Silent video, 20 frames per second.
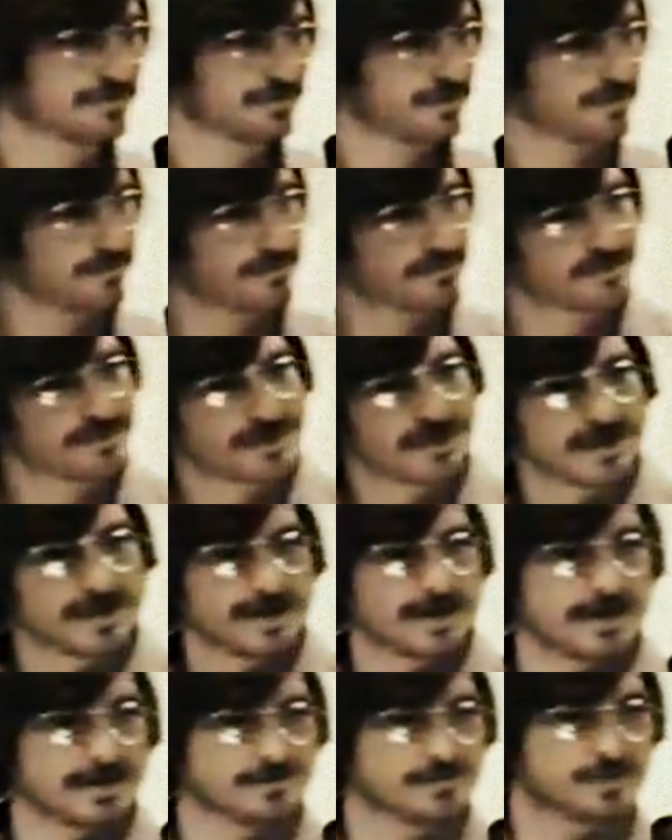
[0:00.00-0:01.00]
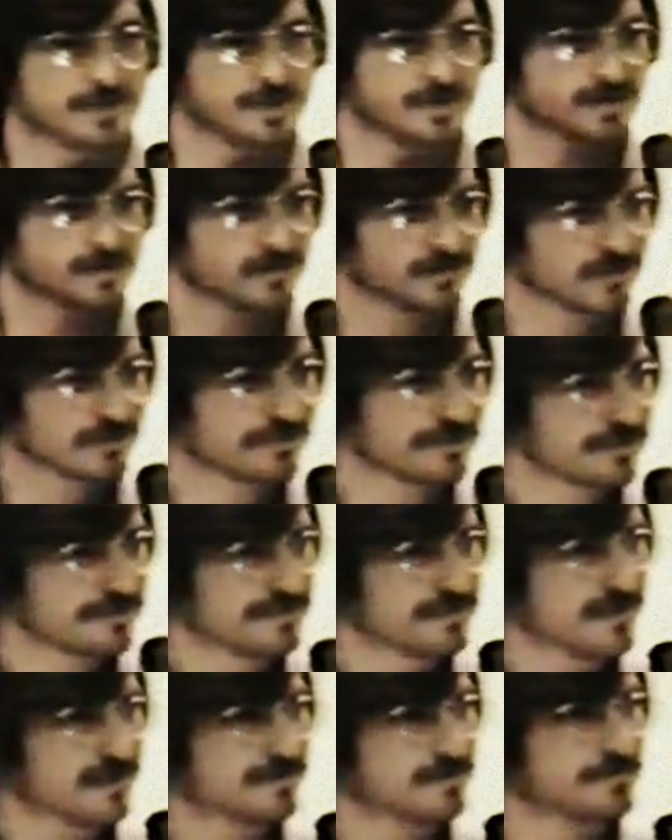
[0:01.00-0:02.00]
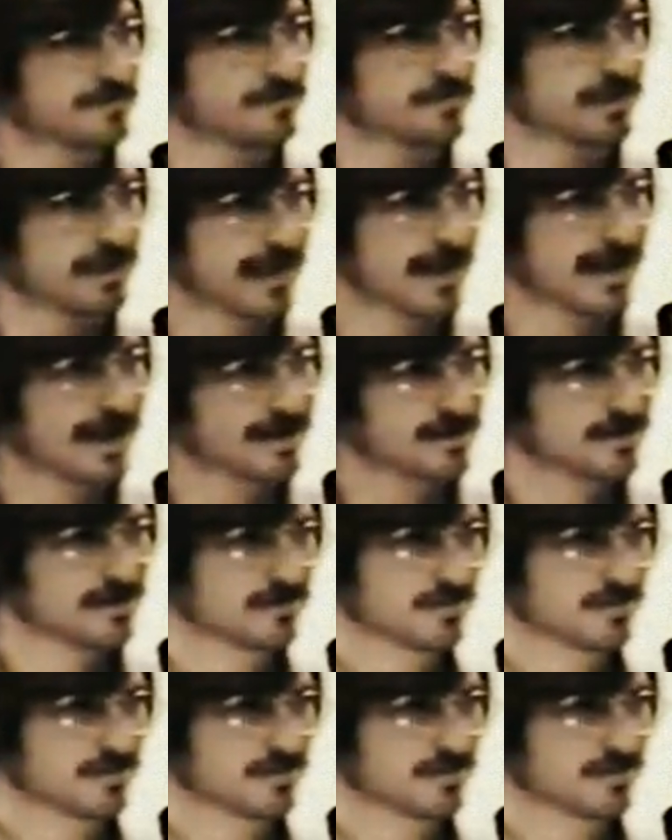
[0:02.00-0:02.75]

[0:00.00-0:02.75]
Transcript: computers and we sold 50 of them for cash,